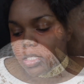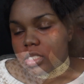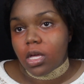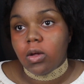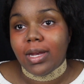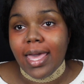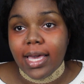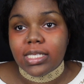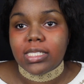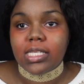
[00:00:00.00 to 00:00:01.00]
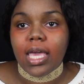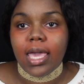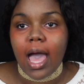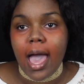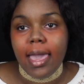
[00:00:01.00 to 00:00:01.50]
So next
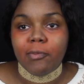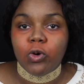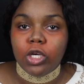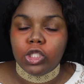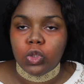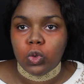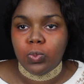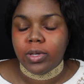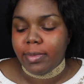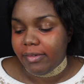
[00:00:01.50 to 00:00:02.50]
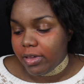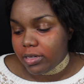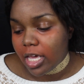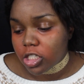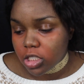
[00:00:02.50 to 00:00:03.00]
I am going to put my
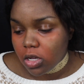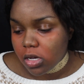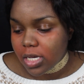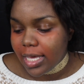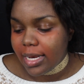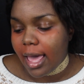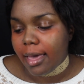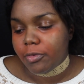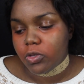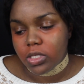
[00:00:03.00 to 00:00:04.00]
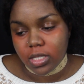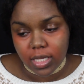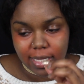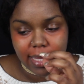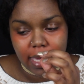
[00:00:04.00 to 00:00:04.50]
foundation on, and I am using
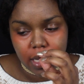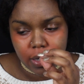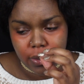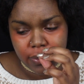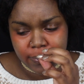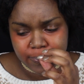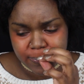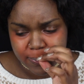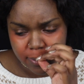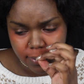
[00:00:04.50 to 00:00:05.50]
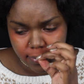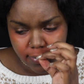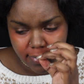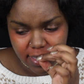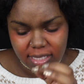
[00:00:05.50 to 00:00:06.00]
the Lancome
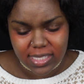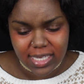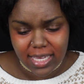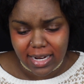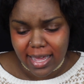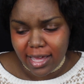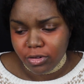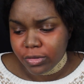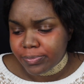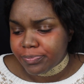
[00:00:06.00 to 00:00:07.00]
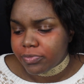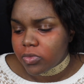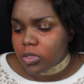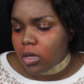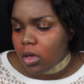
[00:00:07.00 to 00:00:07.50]
Tint Idol,
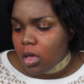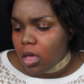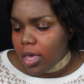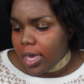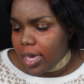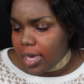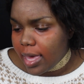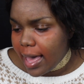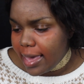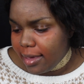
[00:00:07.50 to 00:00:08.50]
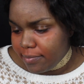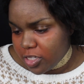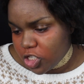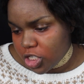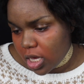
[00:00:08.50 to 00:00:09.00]
and I am
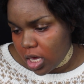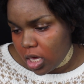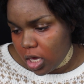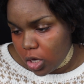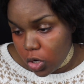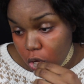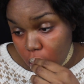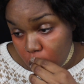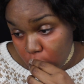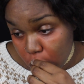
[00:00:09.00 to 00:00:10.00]
the shade